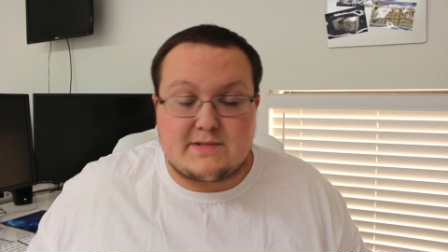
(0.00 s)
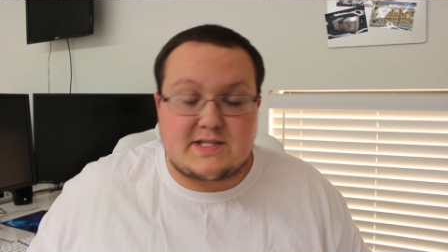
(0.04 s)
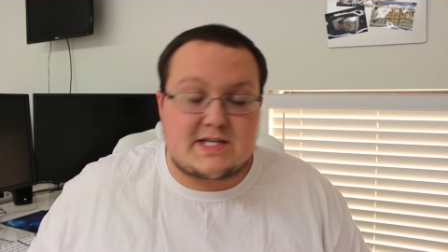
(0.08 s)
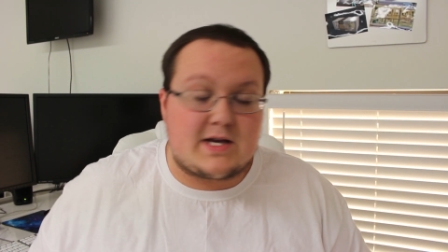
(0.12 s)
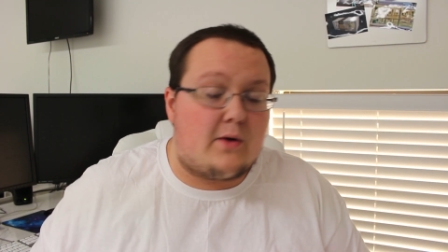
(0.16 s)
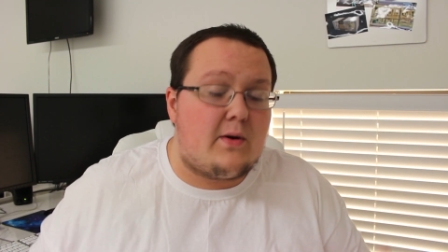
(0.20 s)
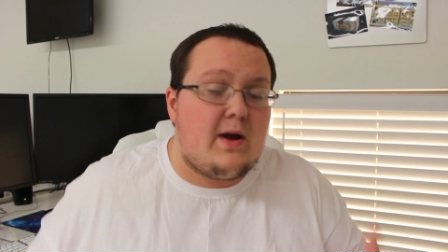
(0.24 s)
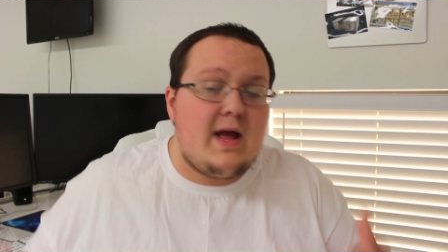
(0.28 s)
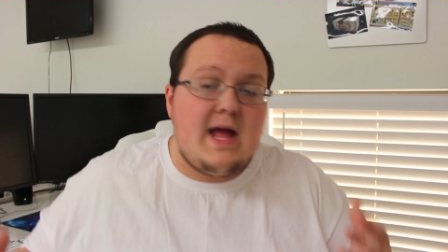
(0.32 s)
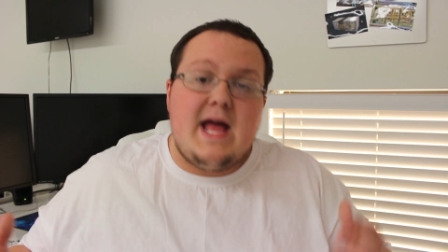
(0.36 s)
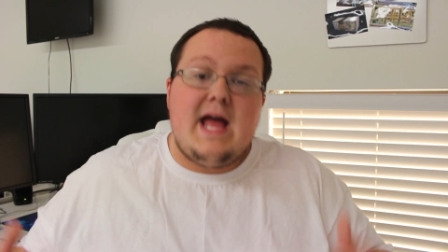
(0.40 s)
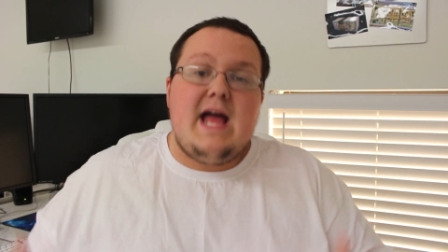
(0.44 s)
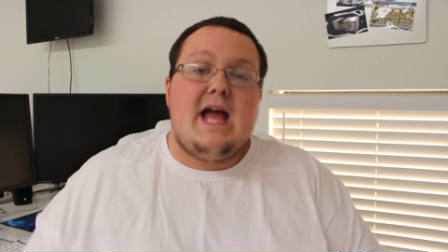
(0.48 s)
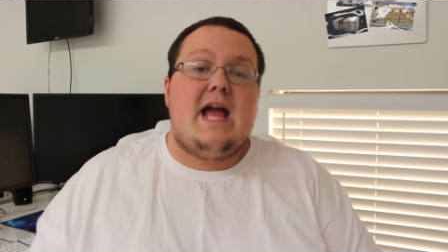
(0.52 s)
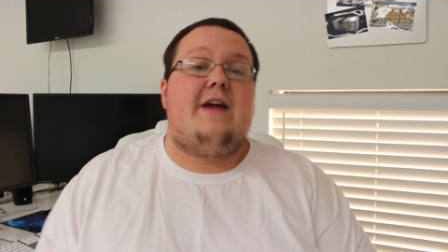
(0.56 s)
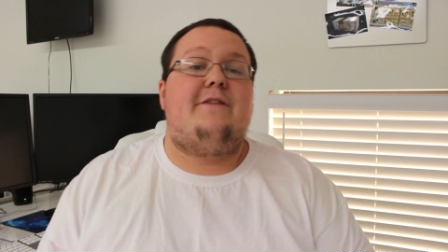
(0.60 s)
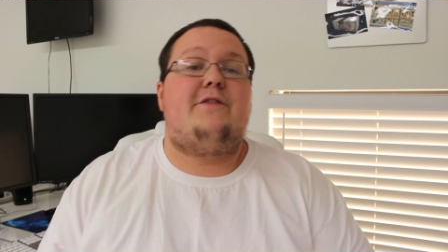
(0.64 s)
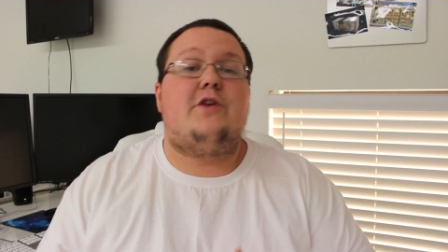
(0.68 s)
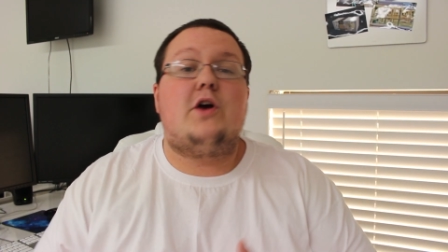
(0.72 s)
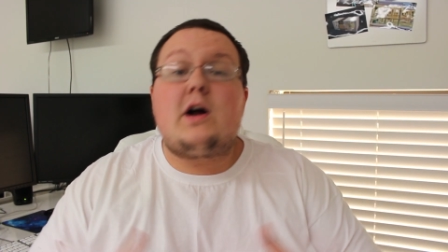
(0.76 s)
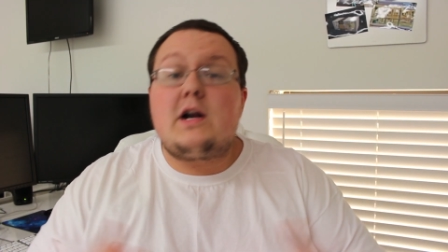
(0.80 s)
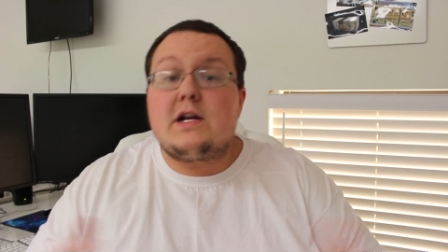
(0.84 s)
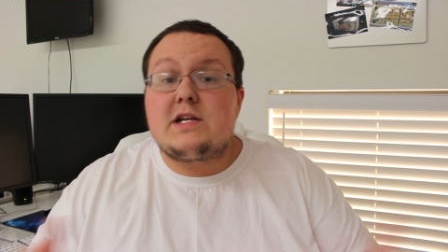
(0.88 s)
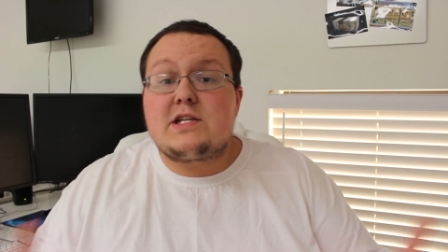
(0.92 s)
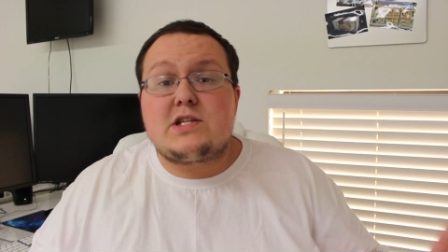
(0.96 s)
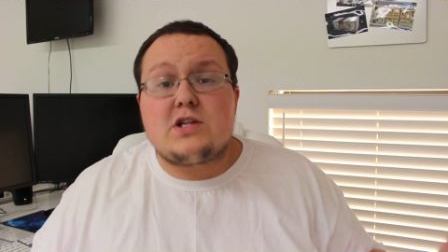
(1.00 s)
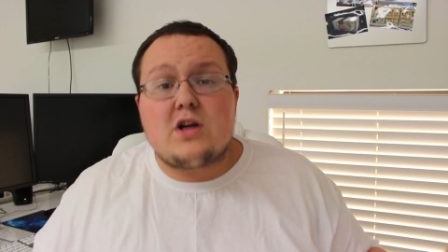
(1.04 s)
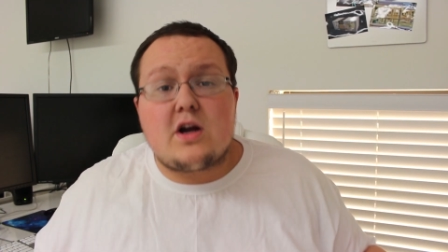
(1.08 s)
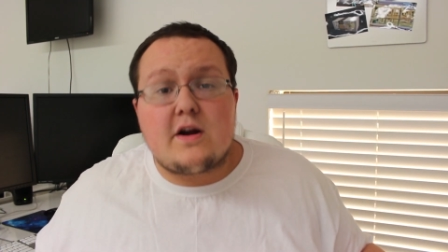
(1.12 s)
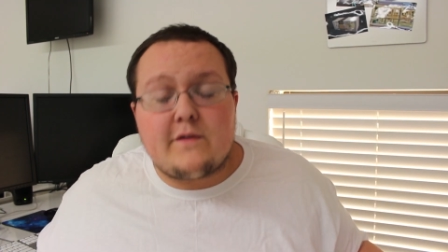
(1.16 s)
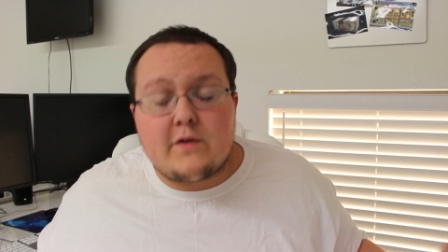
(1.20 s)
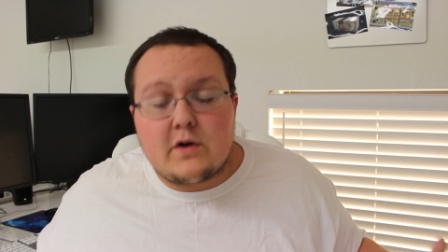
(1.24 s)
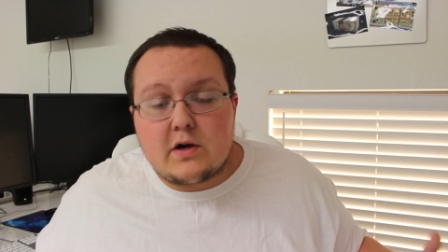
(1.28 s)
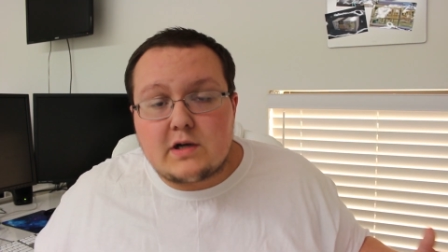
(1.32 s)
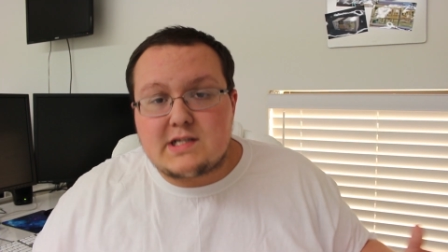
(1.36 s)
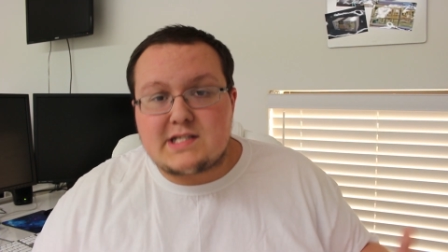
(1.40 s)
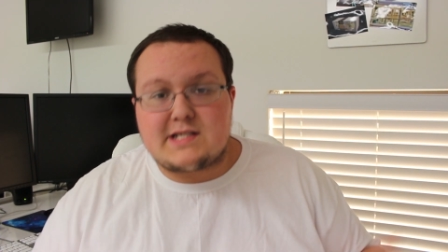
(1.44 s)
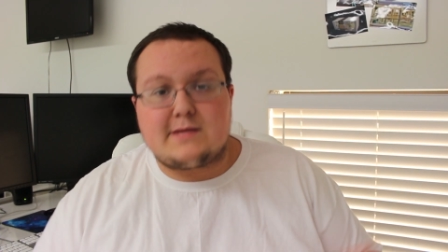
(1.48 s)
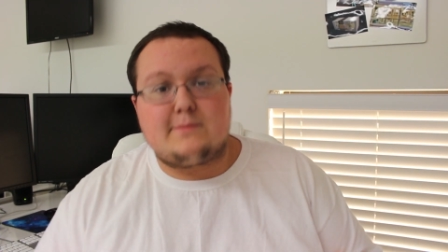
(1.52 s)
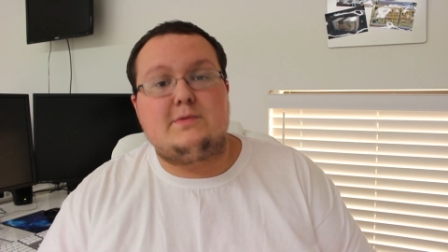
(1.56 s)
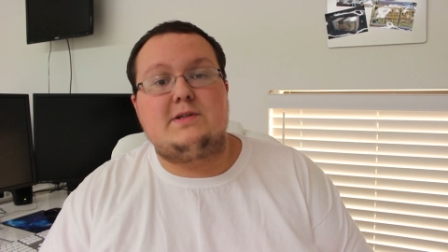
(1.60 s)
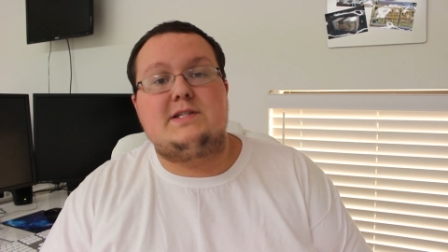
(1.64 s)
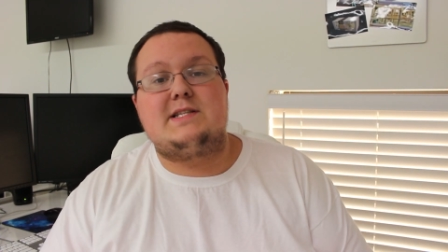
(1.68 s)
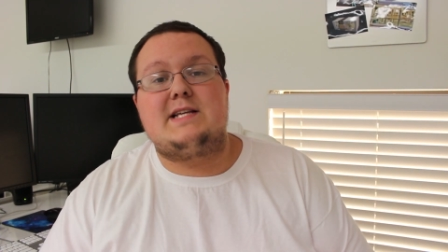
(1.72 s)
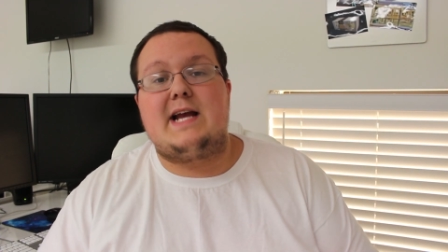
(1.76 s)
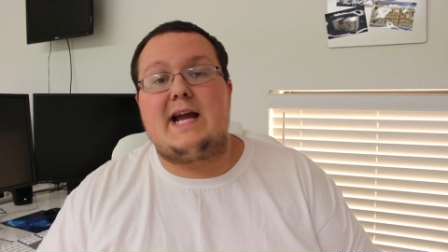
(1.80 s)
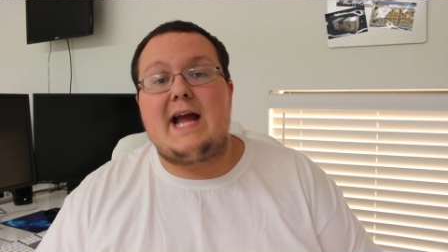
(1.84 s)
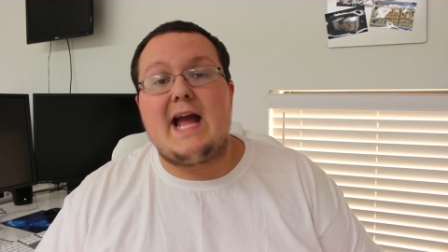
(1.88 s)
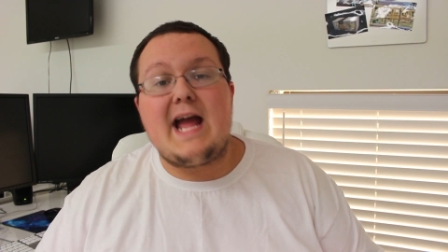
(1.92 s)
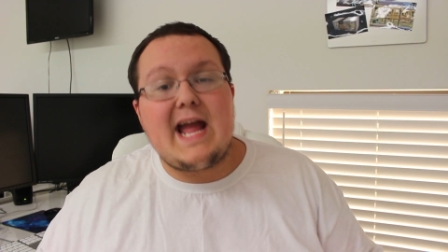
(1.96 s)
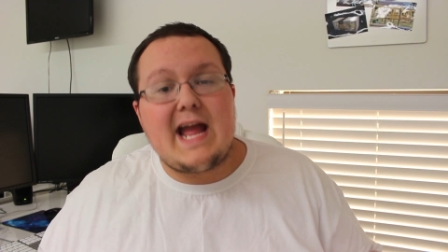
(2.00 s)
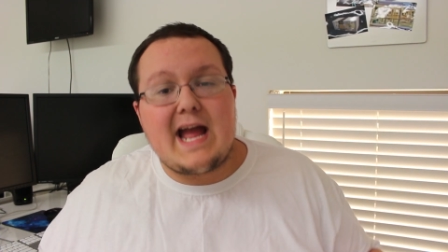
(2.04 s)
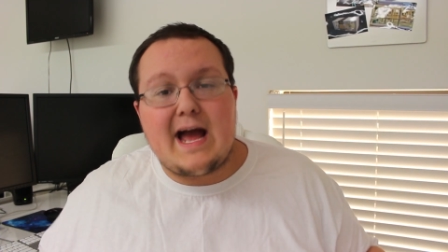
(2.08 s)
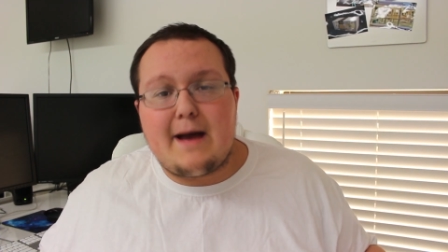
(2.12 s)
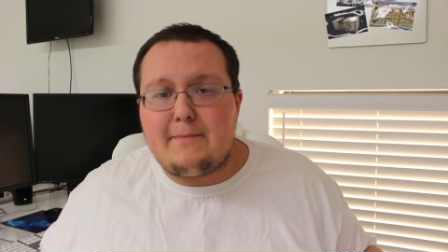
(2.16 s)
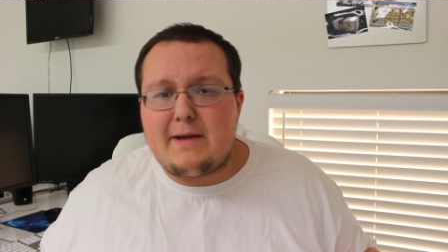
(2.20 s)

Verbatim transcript: So if you're on a server and someone's like, hey,